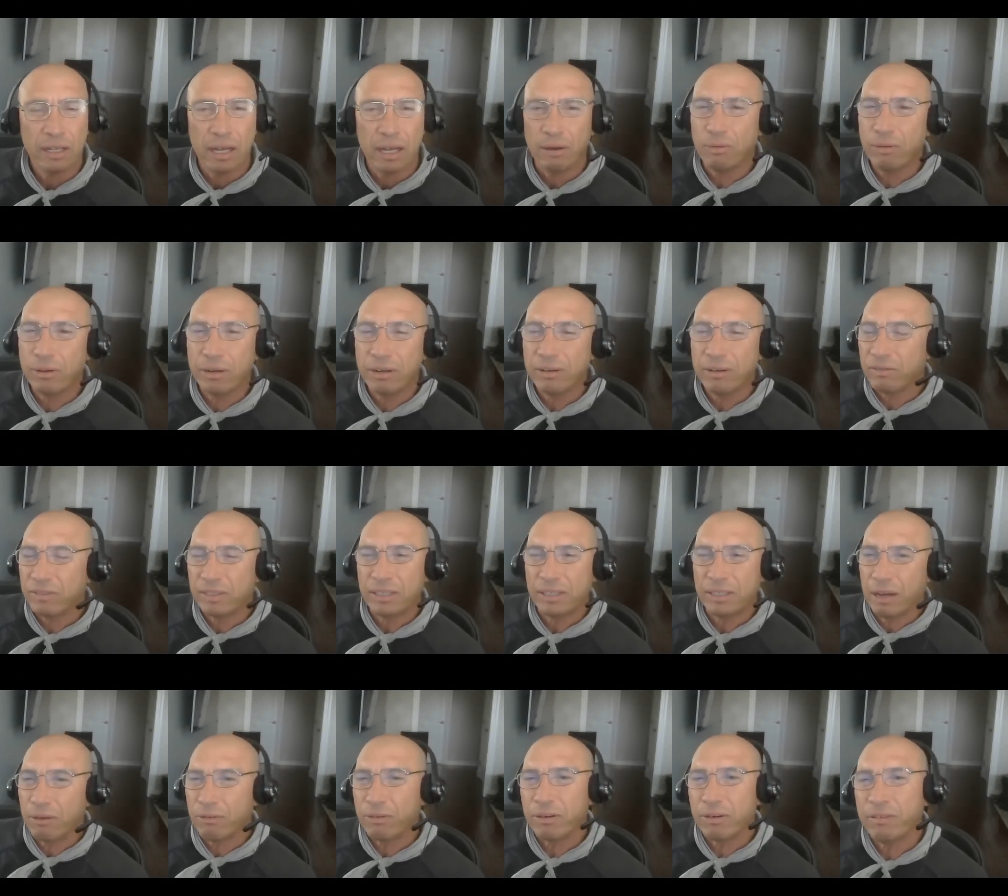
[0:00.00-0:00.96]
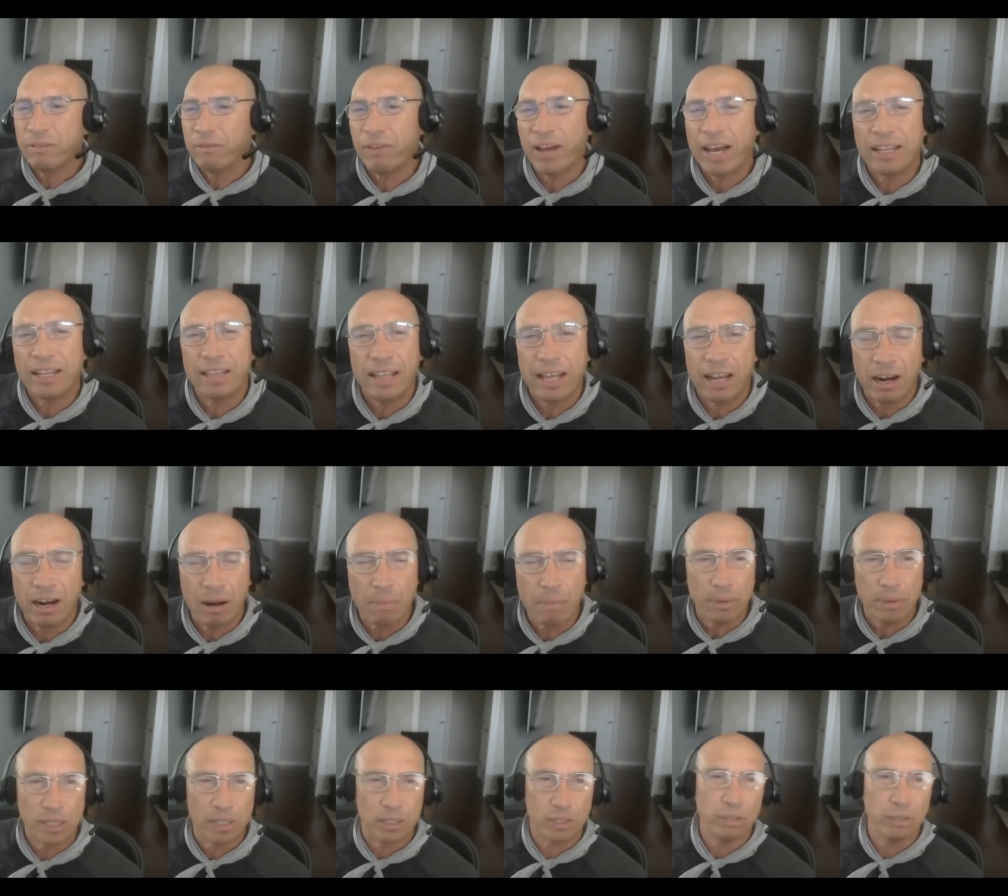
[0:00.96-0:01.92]
I wouldn't have had that
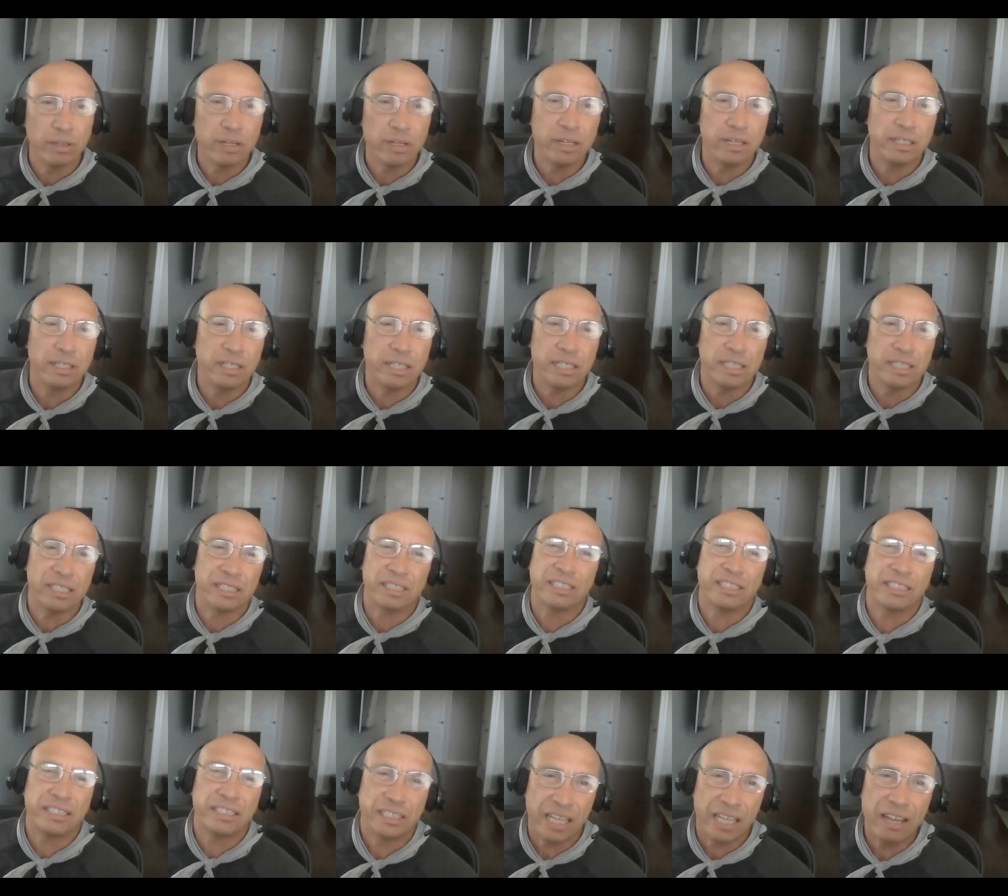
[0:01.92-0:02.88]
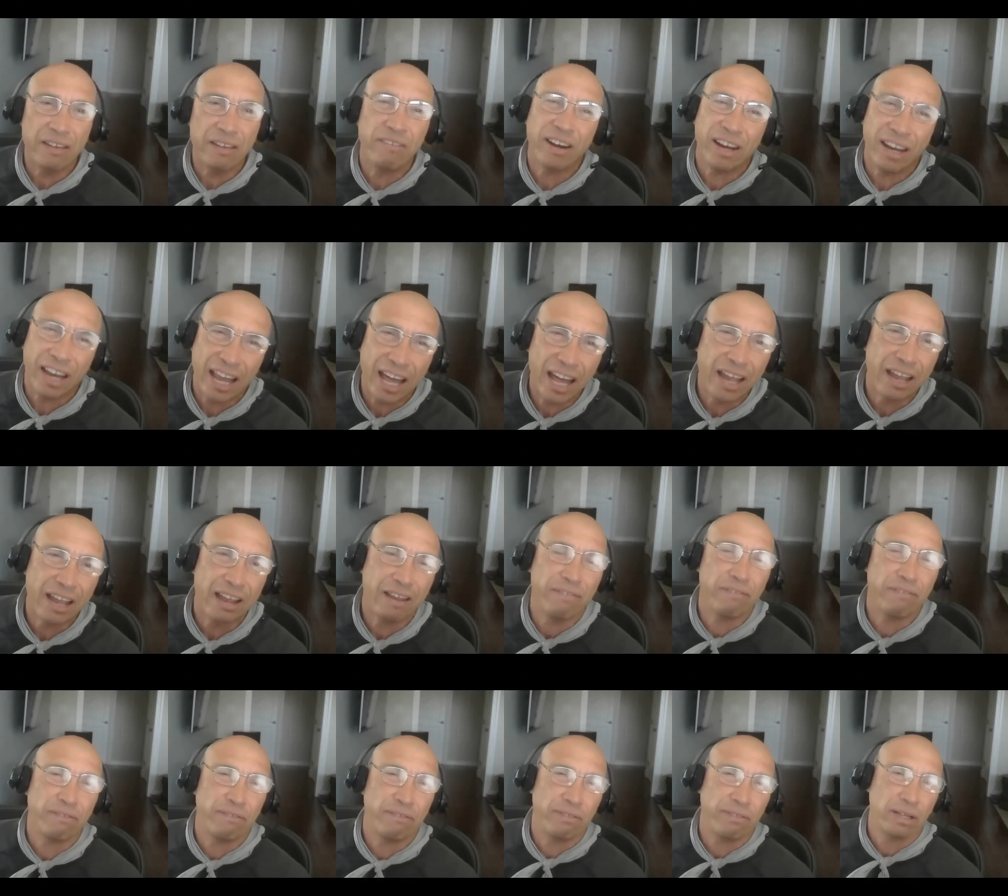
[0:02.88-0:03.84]
opportunity to save a life,
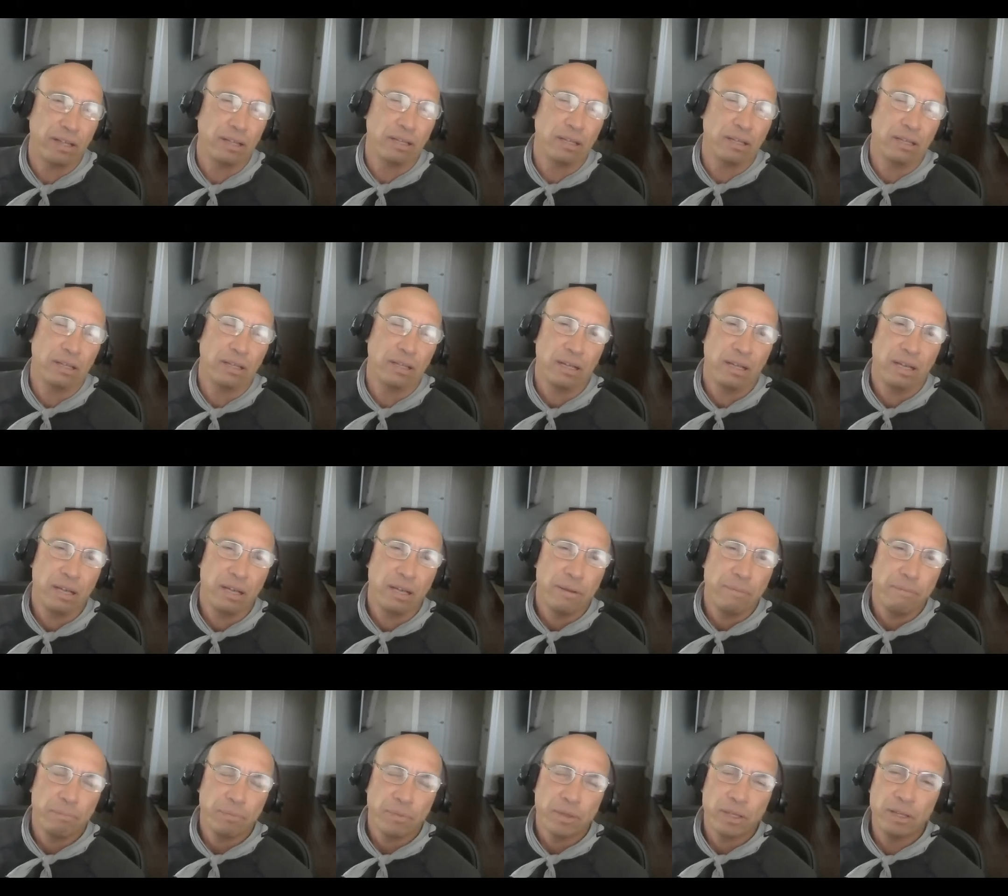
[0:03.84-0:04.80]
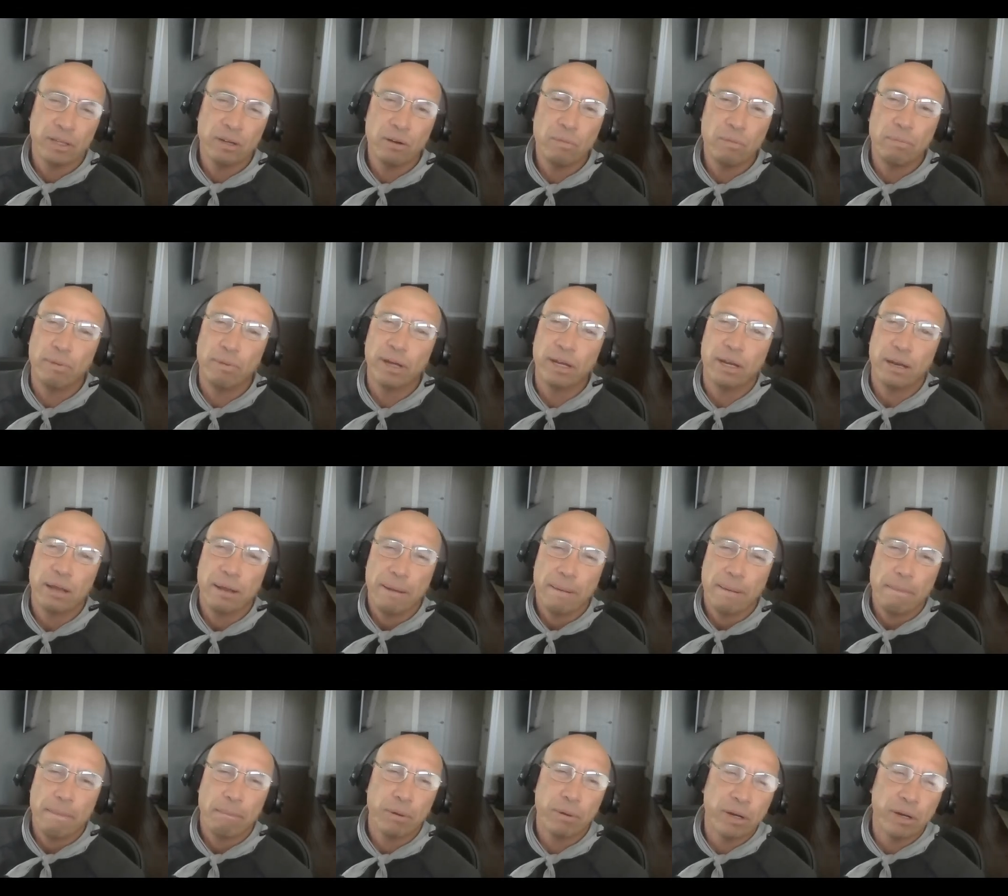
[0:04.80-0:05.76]
you know, but
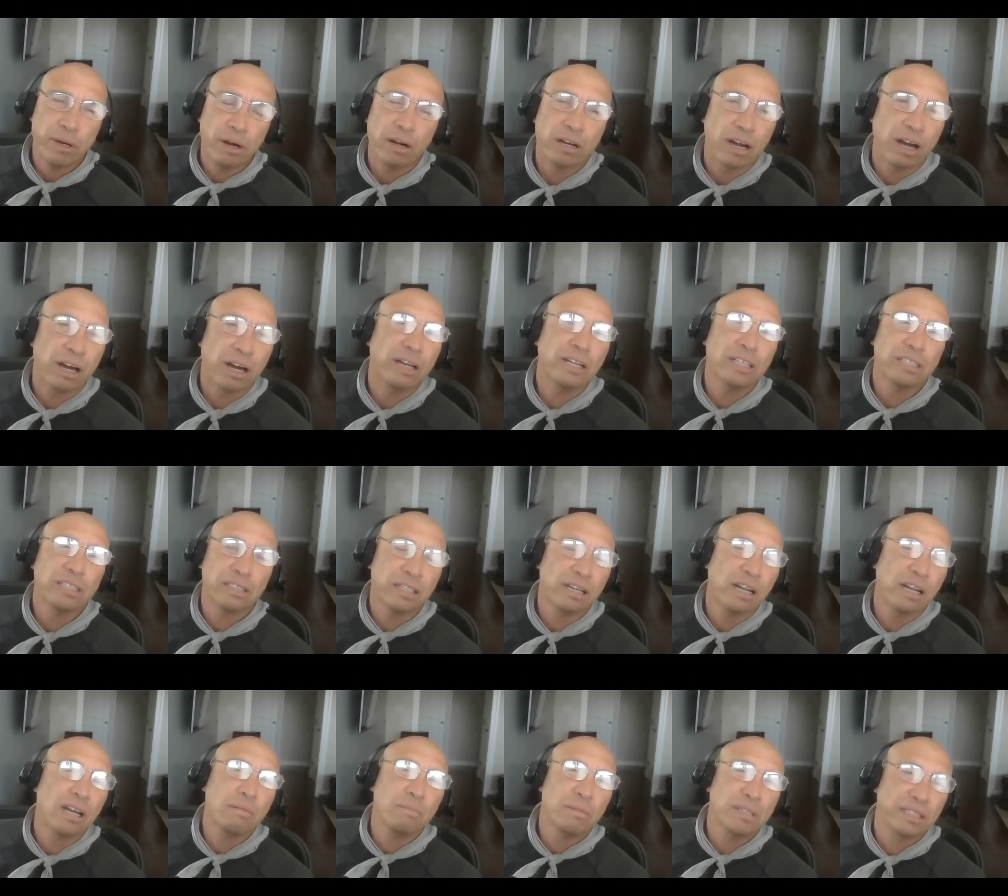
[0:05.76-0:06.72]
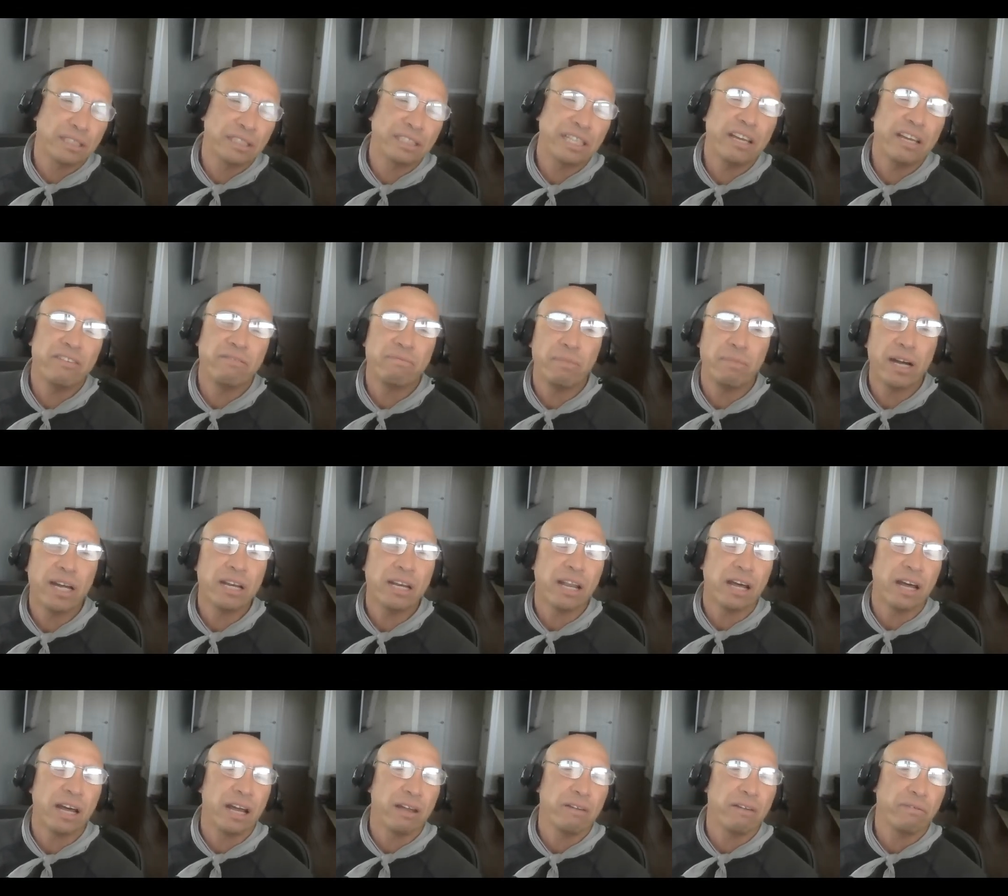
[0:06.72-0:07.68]
Narcotics Anonymous saved my
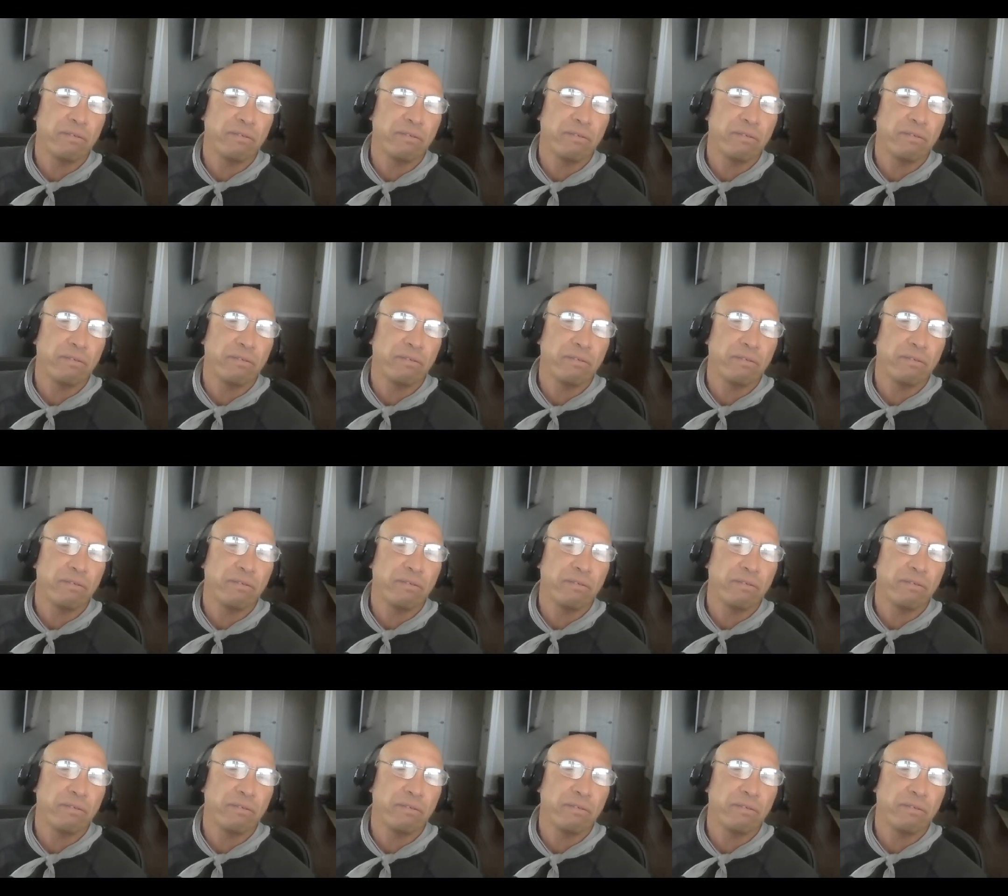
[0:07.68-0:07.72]
life.